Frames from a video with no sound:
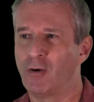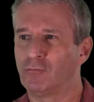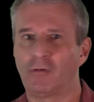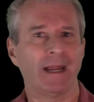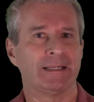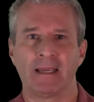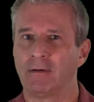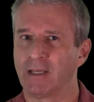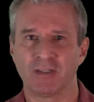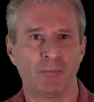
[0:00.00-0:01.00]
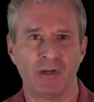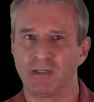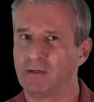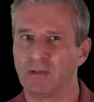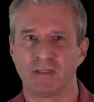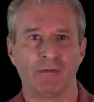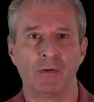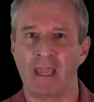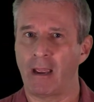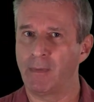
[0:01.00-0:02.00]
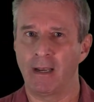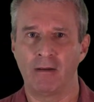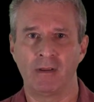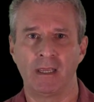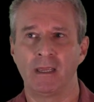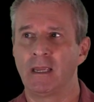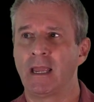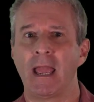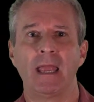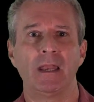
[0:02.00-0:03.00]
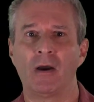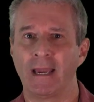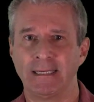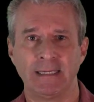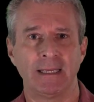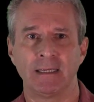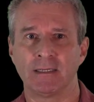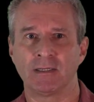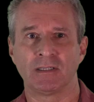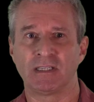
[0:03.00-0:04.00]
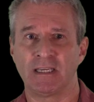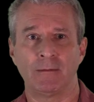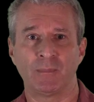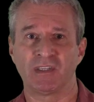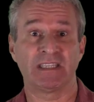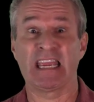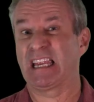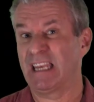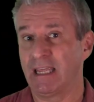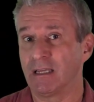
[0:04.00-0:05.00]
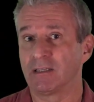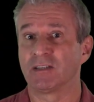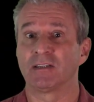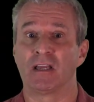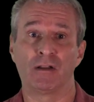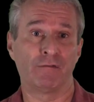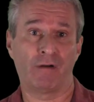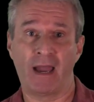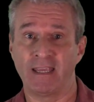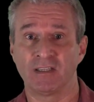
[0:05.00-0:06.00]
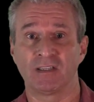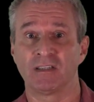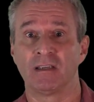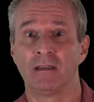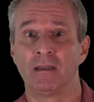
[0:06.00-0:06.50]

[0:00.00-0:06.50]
Write down expressions, vocabulary, any ideas, tips, techniques and advice.